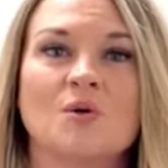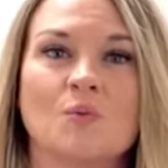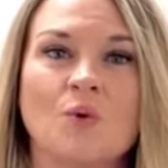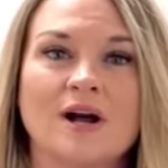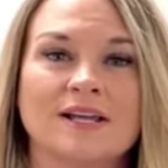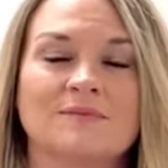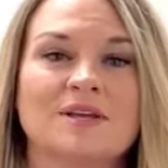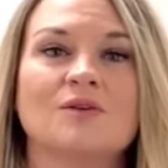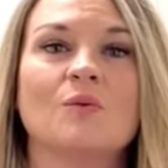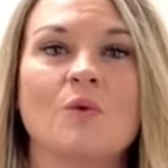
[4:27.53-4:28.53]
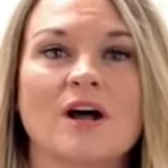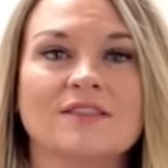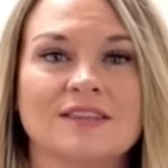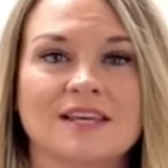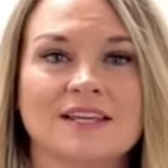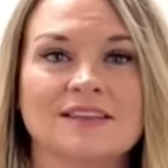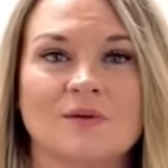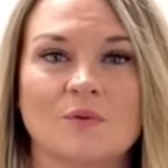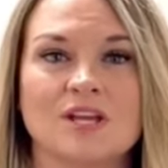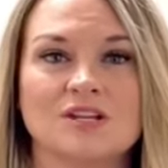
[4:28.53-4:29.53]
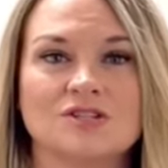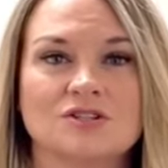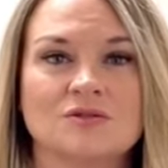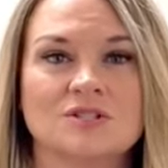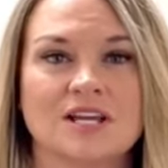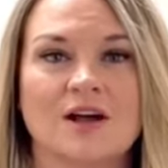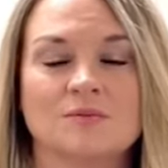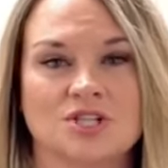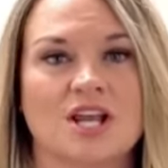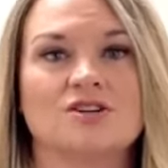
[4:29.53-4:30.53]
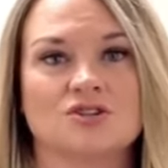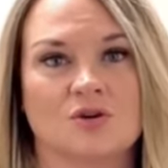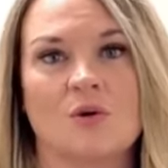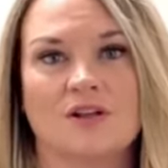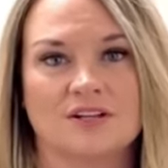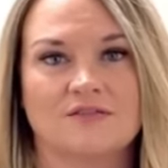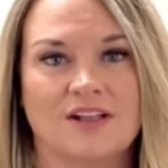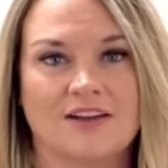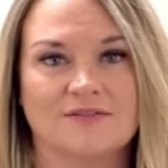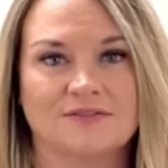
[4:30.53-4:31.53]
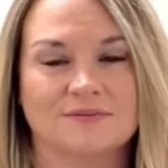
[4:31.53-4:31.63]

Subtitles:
what can be the one thing that we can do to help change your quality of life.